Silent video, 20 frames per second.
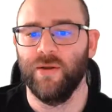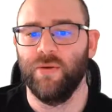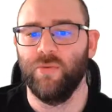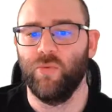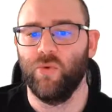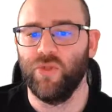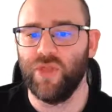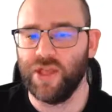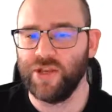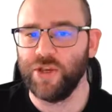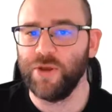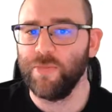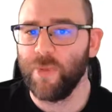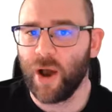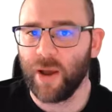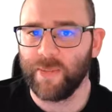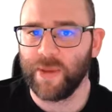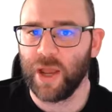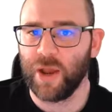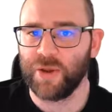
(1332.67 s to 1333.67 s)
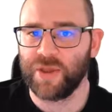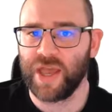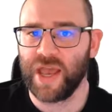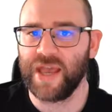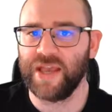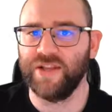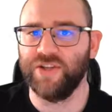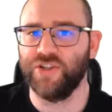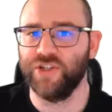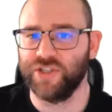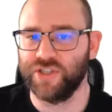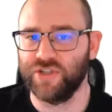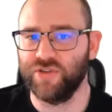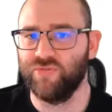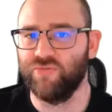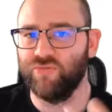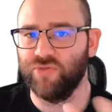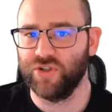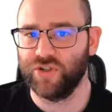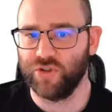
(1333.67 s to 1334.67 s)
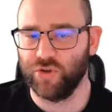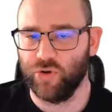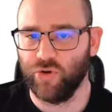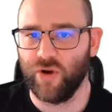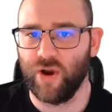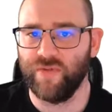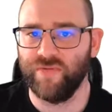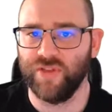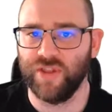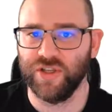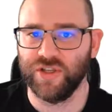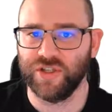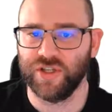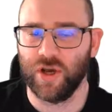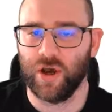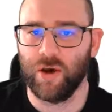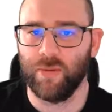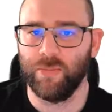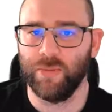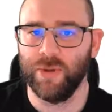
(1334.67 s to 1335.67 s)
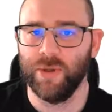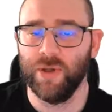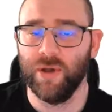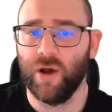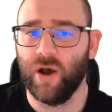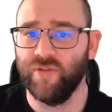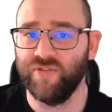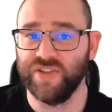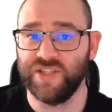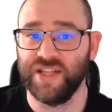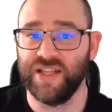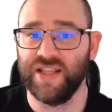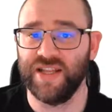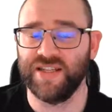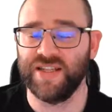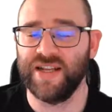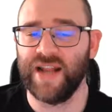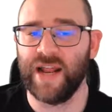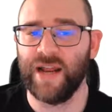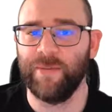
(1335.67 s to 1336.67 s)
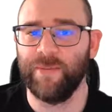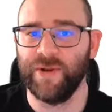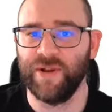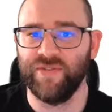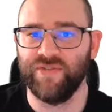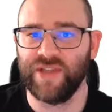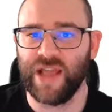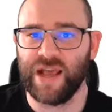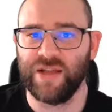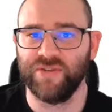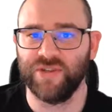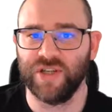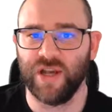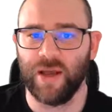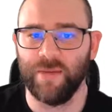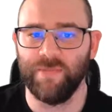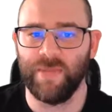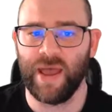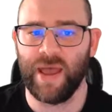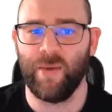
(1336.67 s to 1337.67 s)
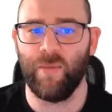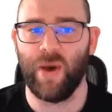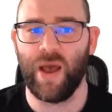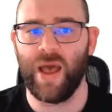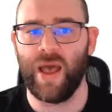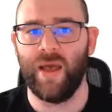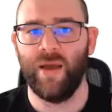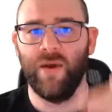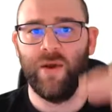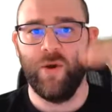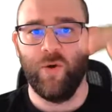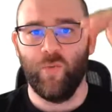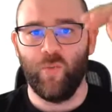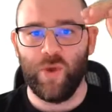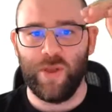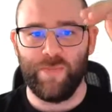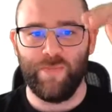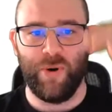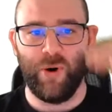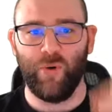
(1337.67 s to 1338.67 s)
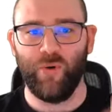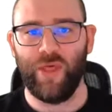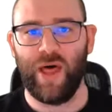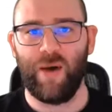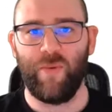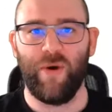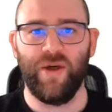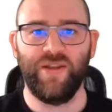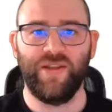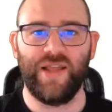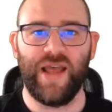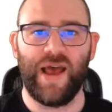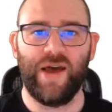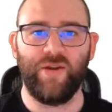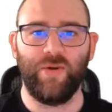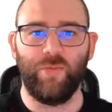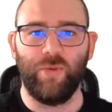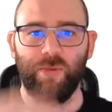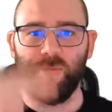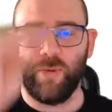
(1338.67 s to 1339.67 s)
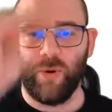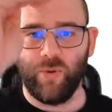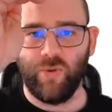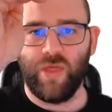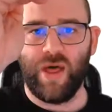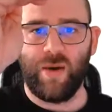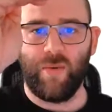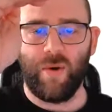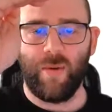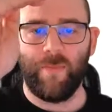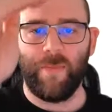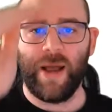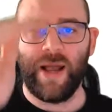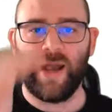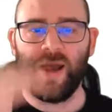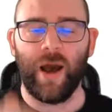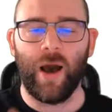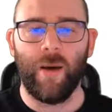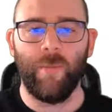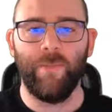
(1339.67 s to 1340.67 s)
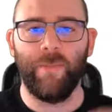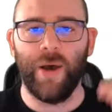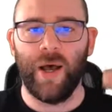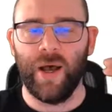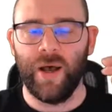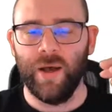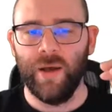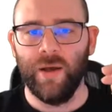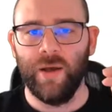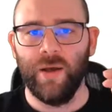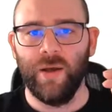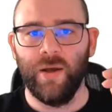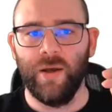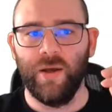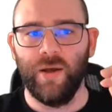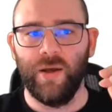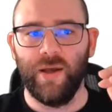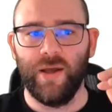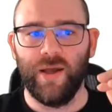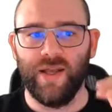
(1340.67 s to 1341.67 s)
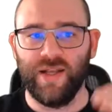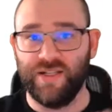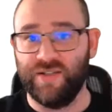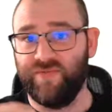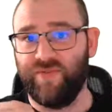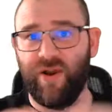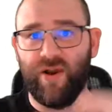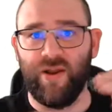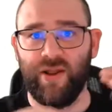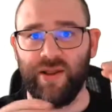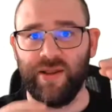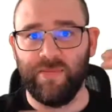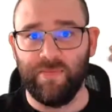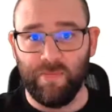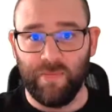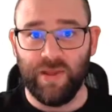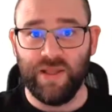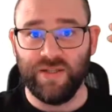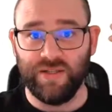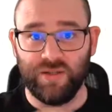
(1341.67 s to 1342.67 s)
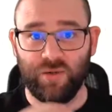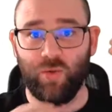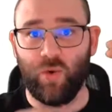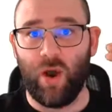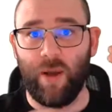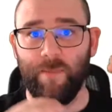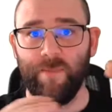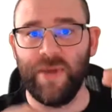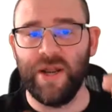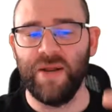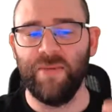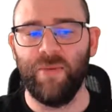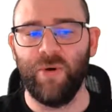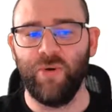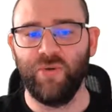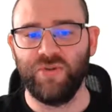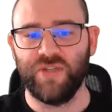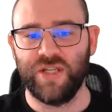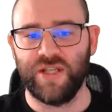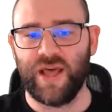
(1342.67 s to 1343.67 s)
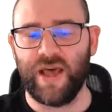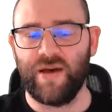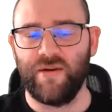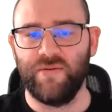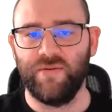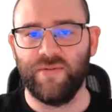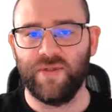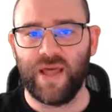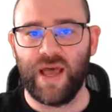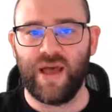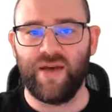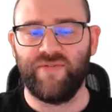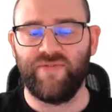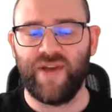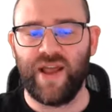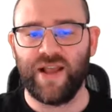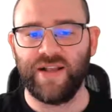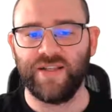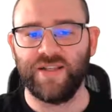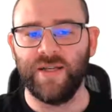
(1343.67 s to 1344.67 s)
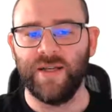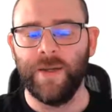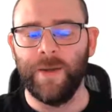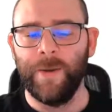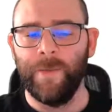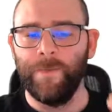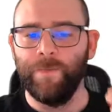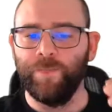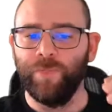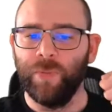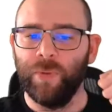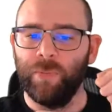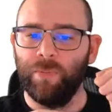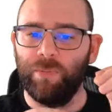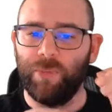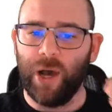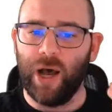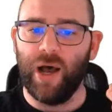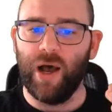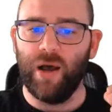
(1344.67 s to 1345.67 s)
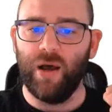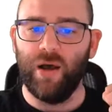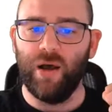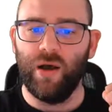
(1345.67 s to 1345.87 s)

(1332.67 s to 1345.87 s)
well, then you might be okay just to restore over the top. Obviously, there's an element of downtime there where we pull that one down and we pull that one back up, but it's quite minimal to that effect. But